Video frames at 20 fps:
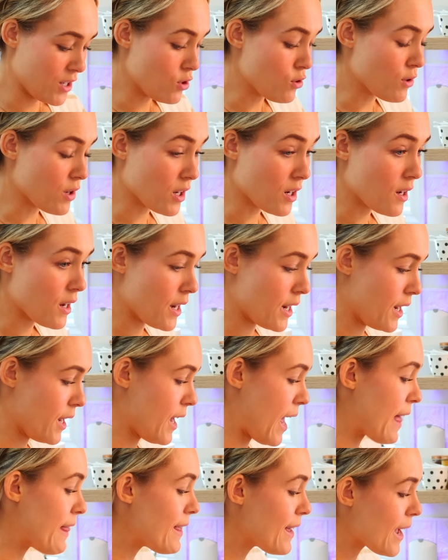You can cut it?
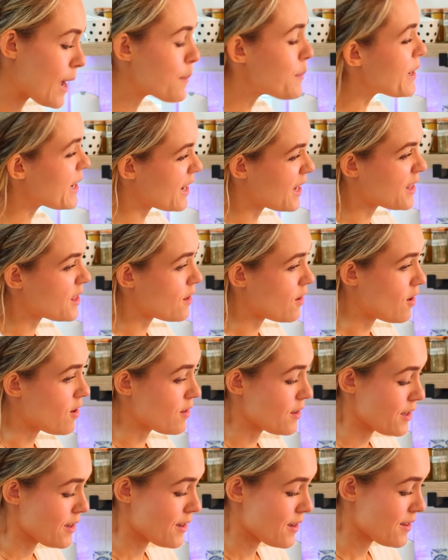I think I'm gonna cut the
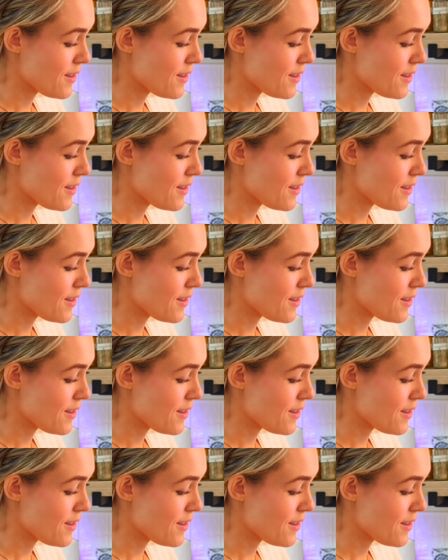garlic.